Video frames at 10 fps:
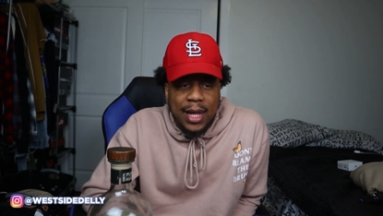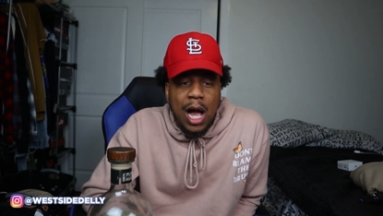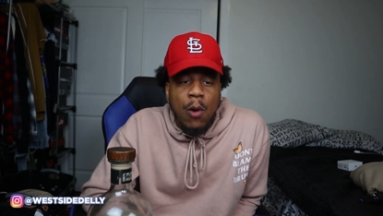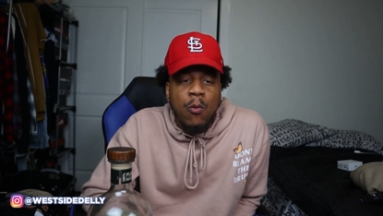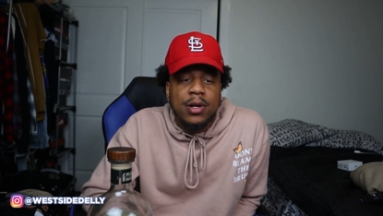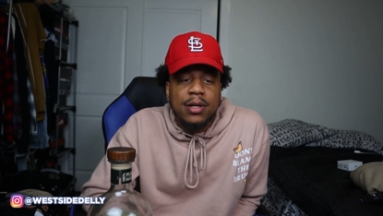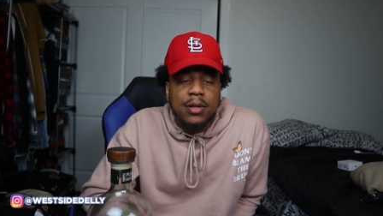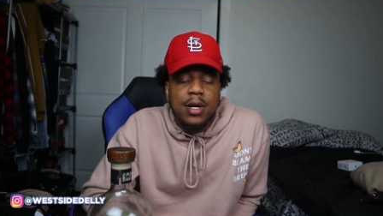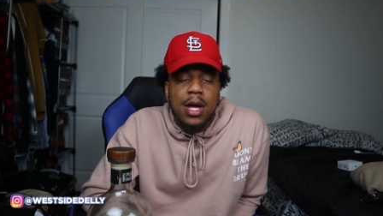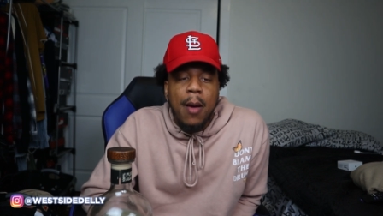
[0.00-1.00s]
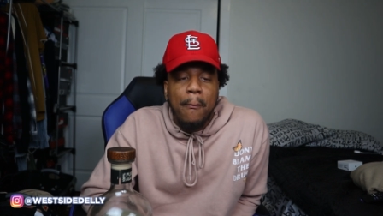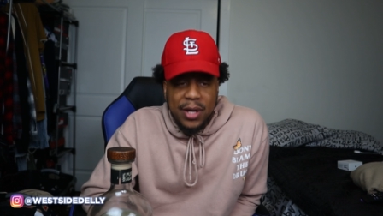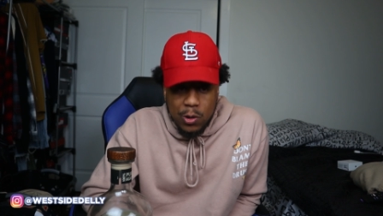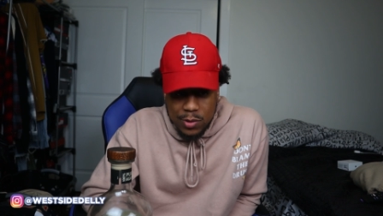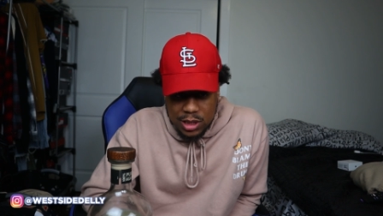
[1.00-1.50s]
Like, I wanna
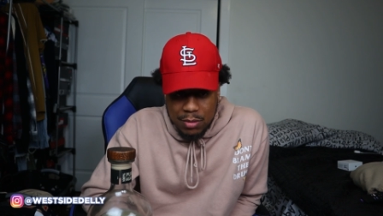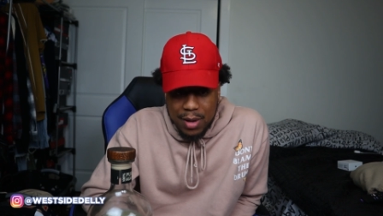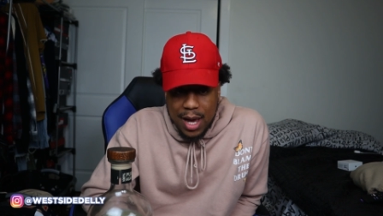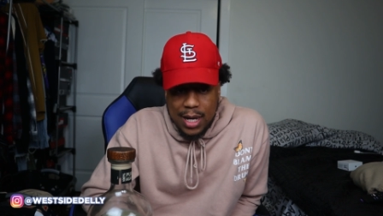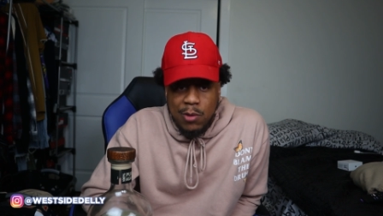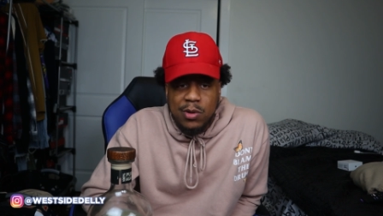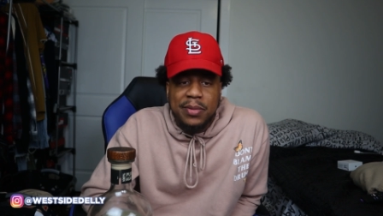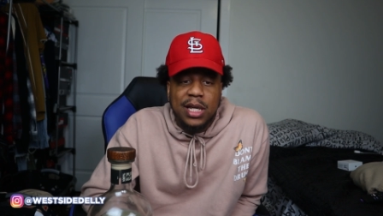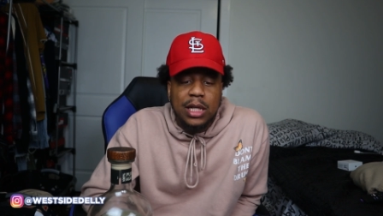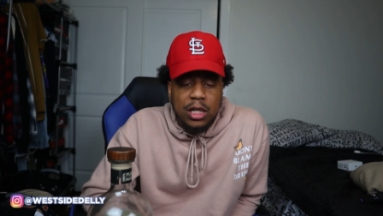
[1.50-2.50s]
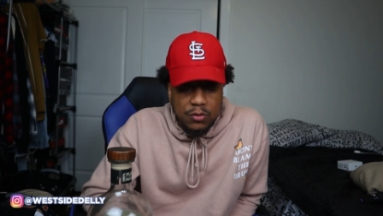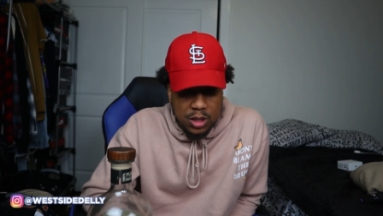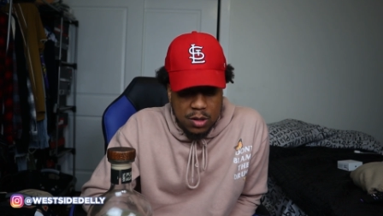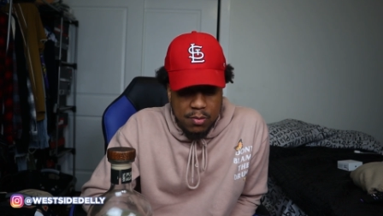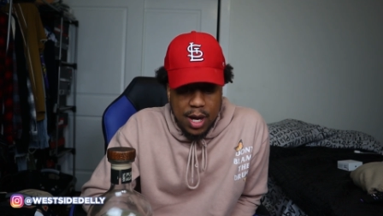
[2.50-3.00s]
be with somebody, I wanna be in love with
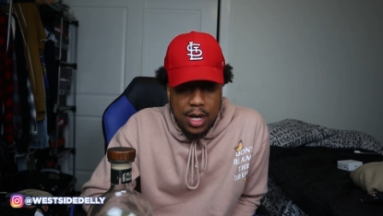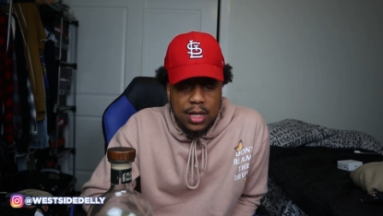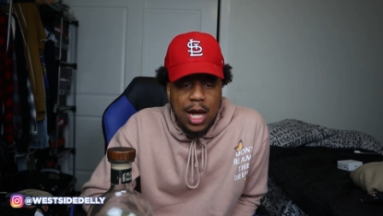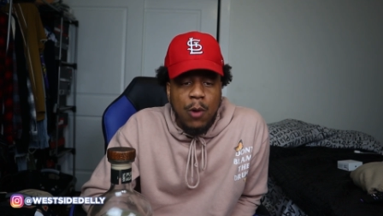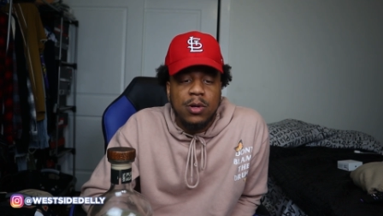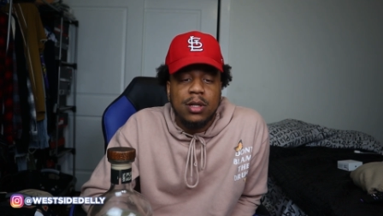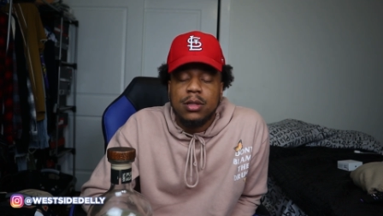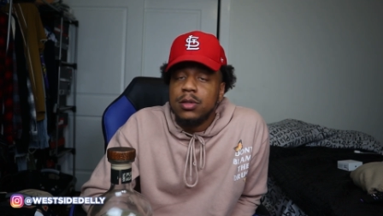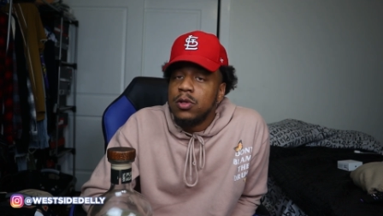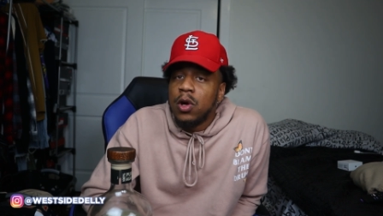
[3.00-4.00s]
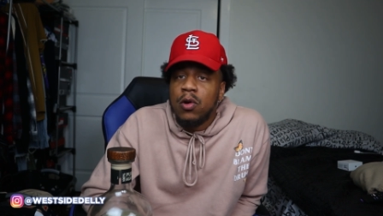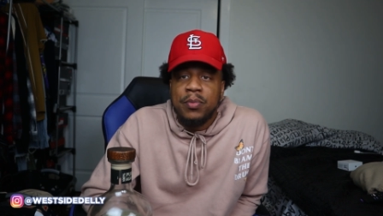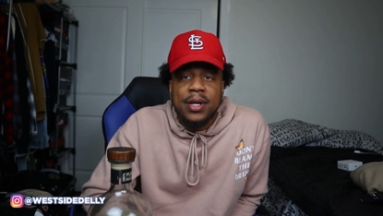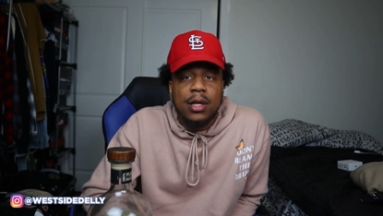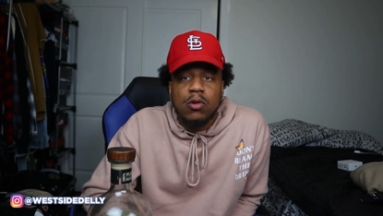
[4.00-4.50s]
somebody, I wanna, you know,
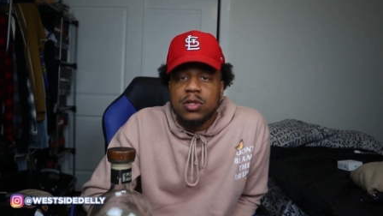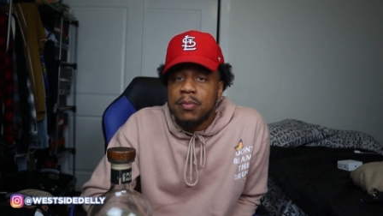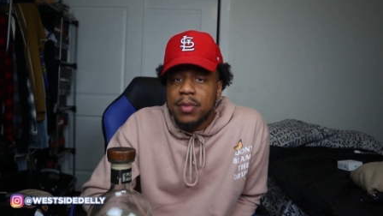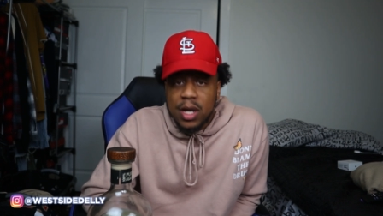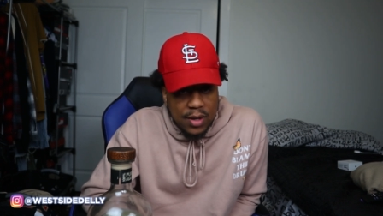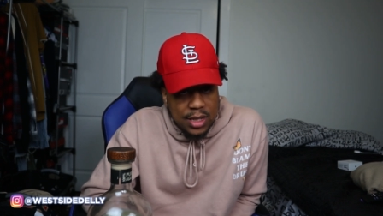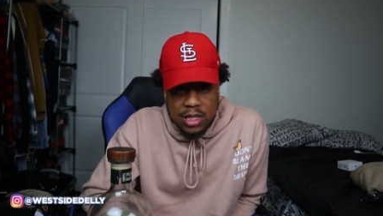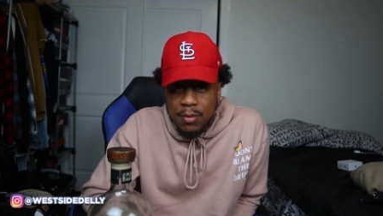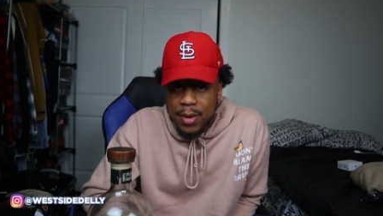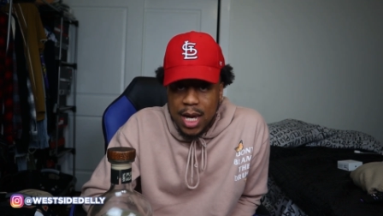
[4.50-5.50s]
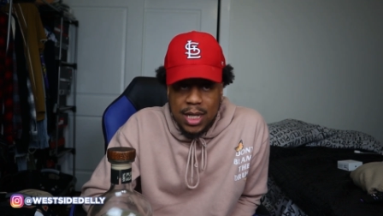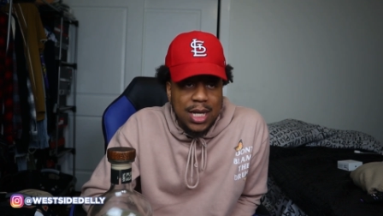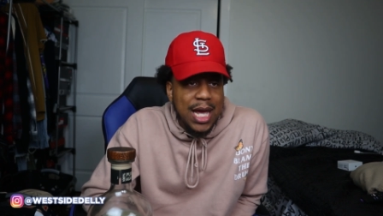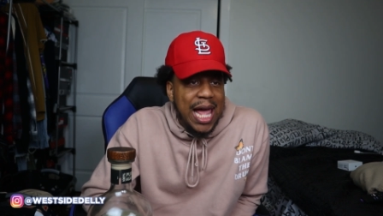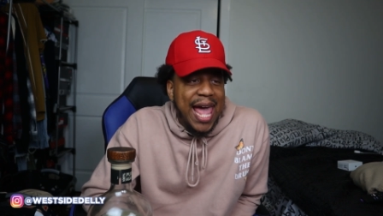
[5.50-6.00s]
be close to marrying
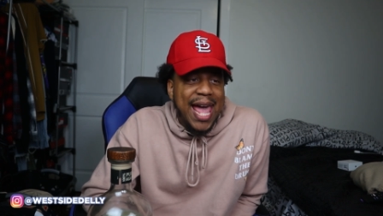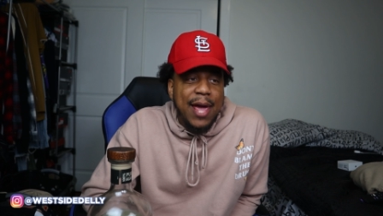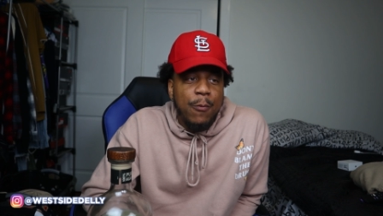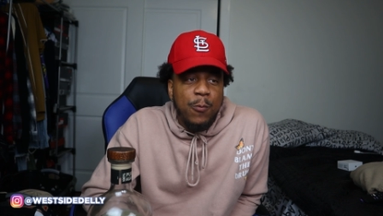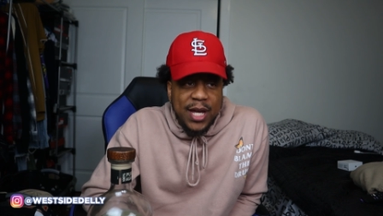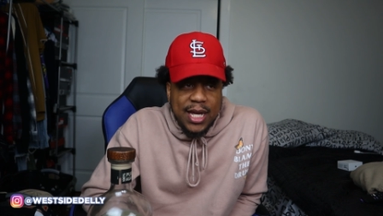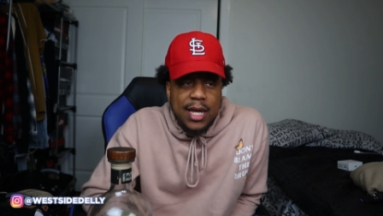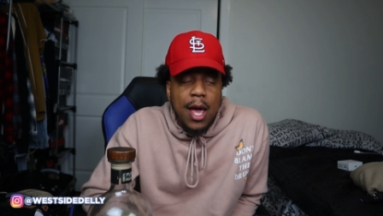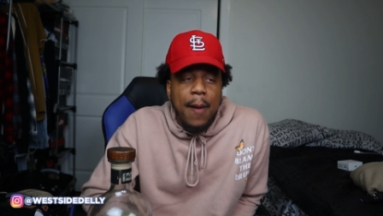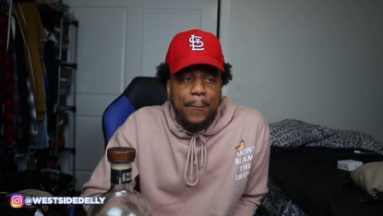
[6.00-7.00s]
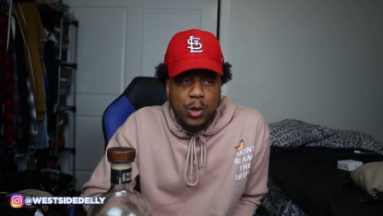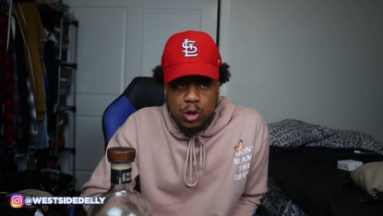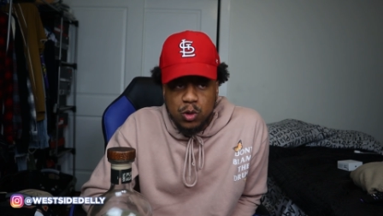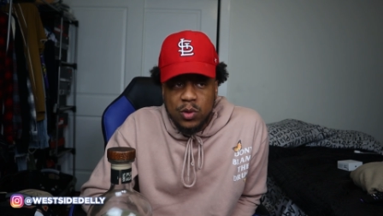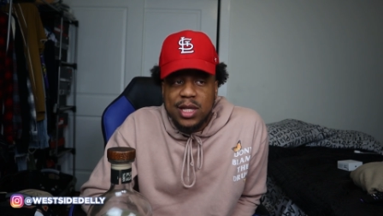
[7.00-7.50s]
somebody, and we
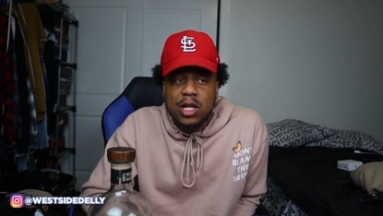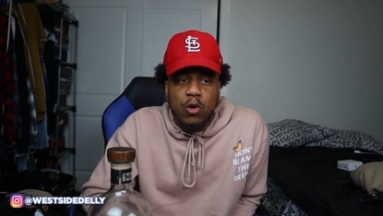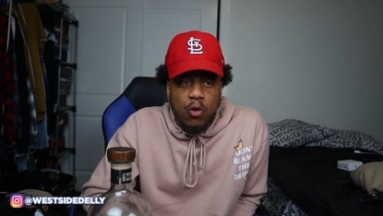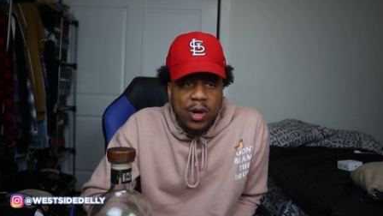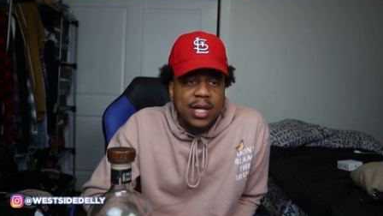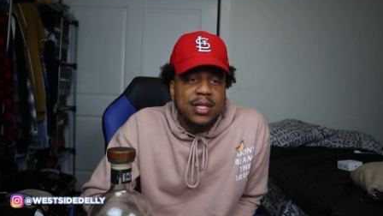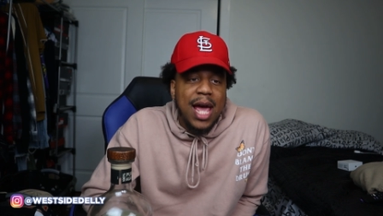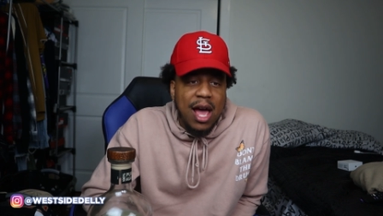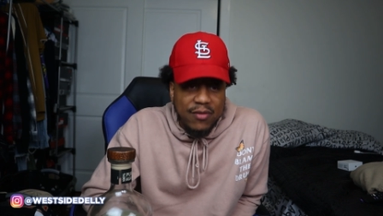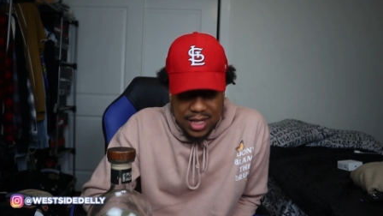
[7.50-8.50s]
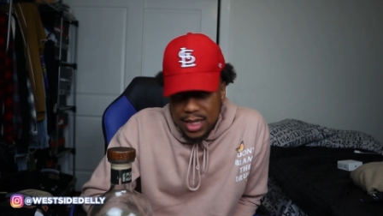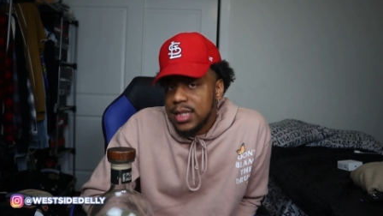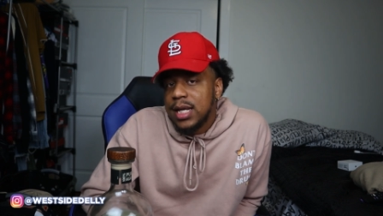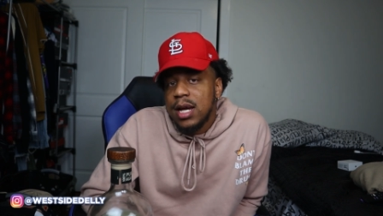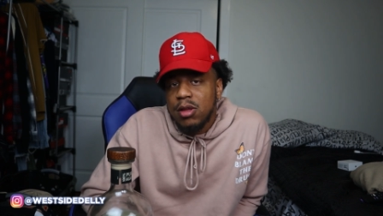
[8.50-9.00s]
mutually agree to have a
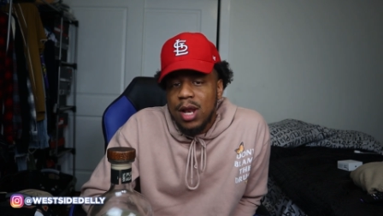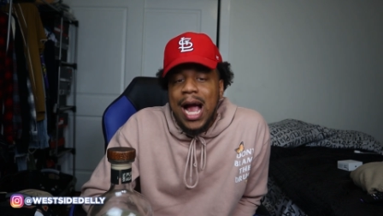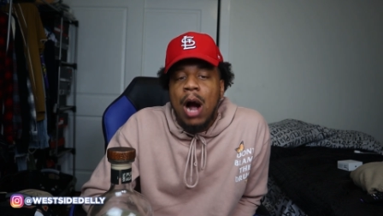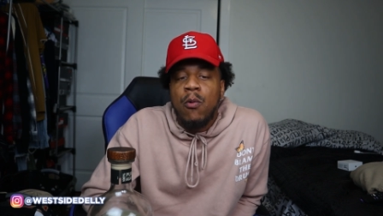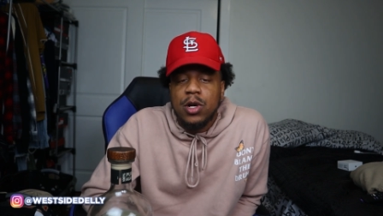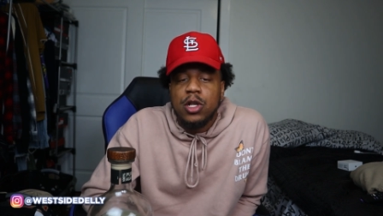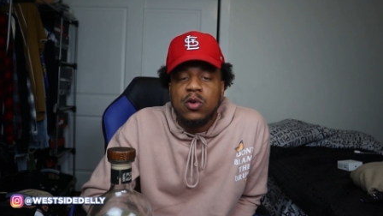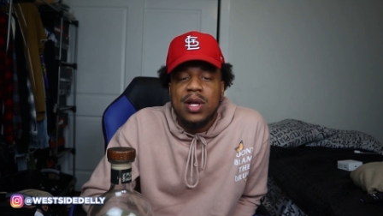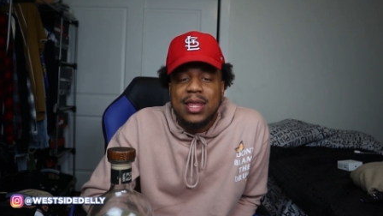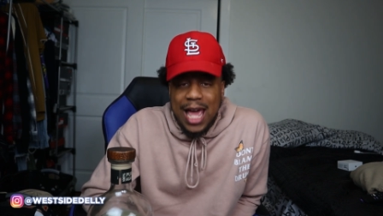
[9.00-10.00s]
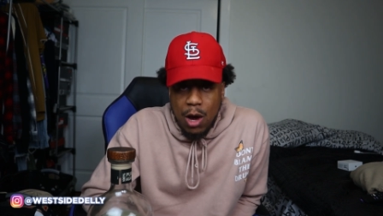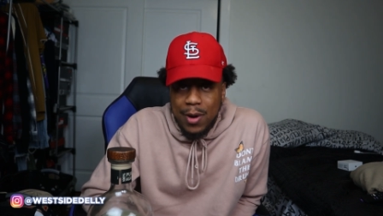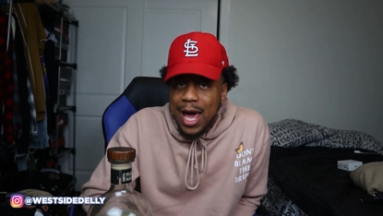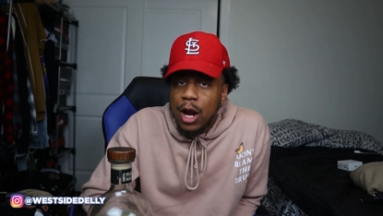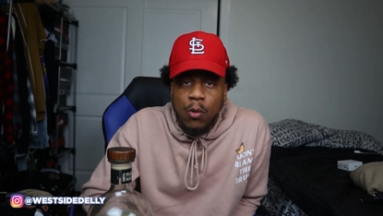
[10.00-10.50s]
kid together. Like, I wanna do it that
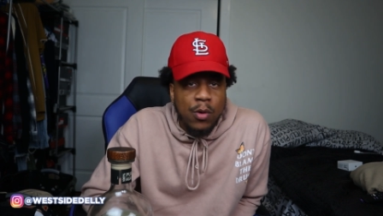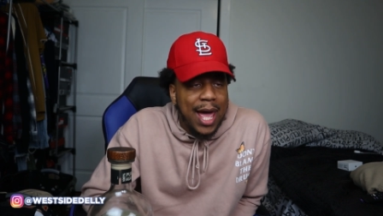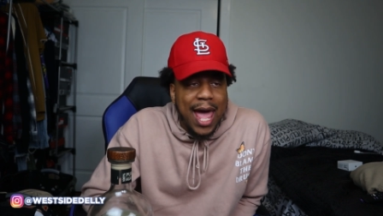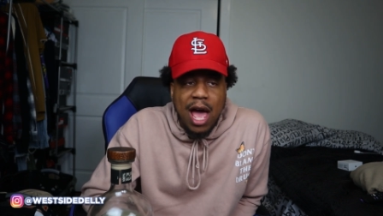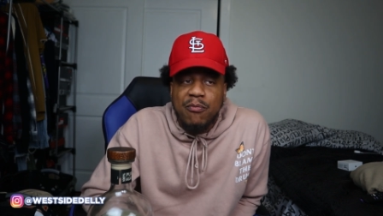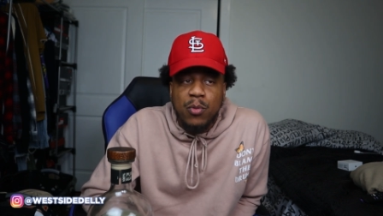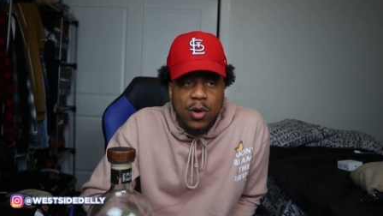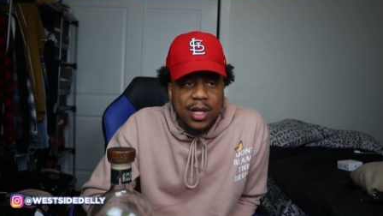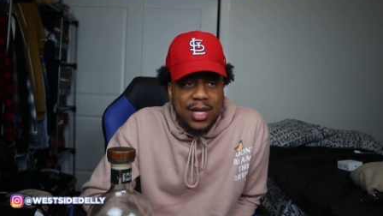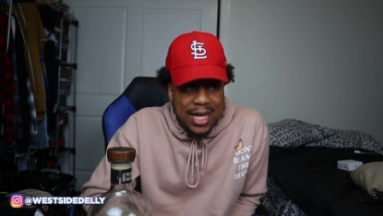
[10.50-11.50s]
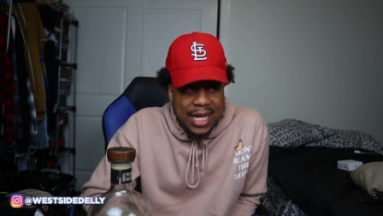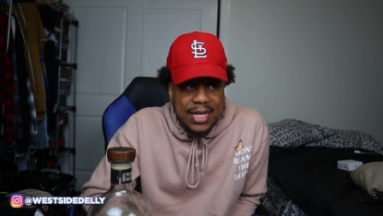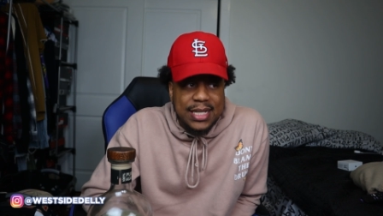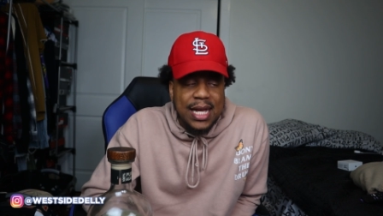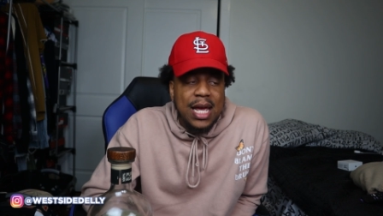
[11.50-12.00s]
way. I don't wanna have more
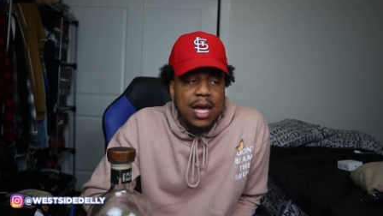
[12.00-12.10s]
kids